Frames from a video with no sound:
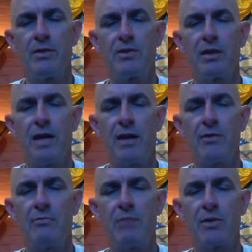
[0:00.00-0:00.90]
allow the
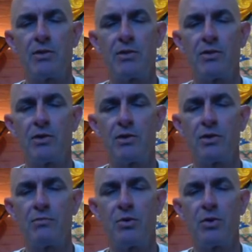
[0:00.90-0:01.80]
muscles that
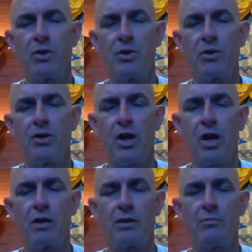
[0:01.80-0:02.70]
support your jaw
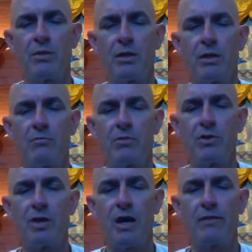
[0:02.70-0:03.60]
to become
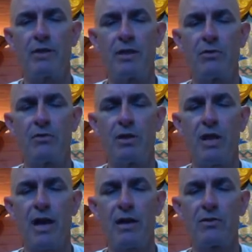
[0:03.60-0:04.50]
soft and
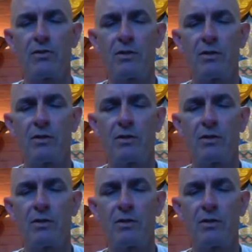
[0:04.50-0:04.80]
relaxed.